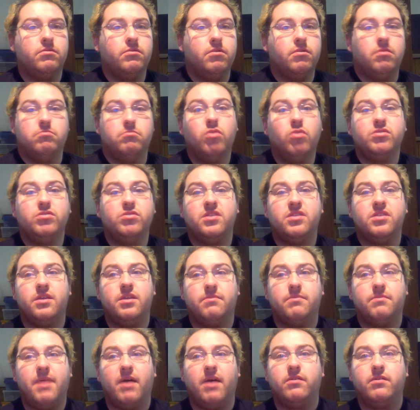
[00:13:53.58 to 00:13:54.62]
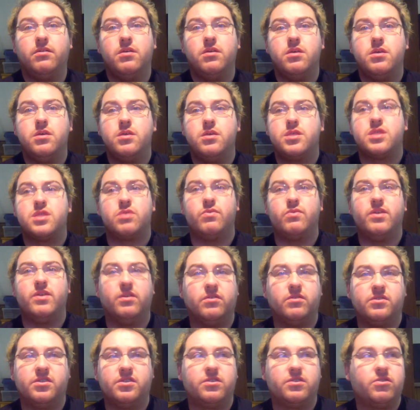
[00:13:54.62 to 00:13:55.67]
mostly about
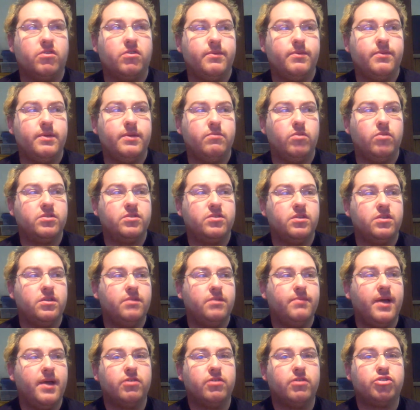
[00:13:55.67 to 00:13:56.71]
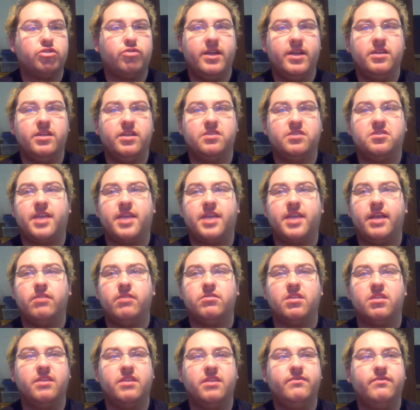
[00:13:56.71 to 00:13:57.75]
thrills. It's going to be mostly about trying to scare the
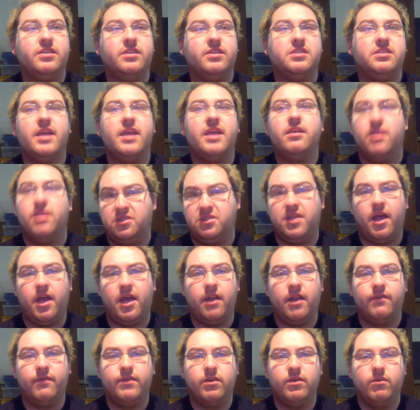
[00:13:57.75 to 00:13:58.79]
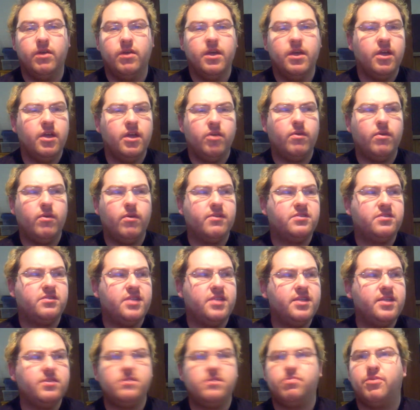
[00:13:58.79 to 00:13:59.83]
living daylights out of you. Whereas
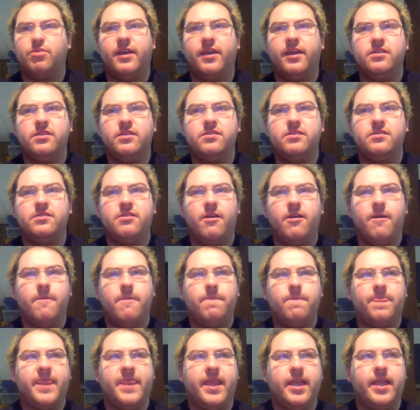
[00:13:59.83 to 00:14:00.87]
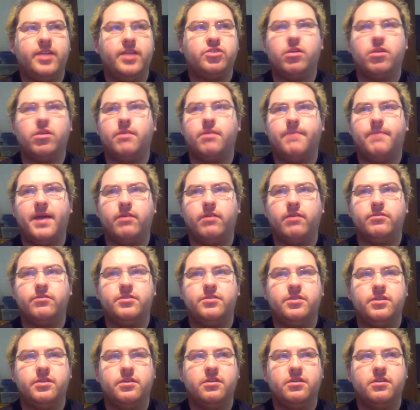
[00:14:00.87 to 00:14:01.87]
this place, it's all about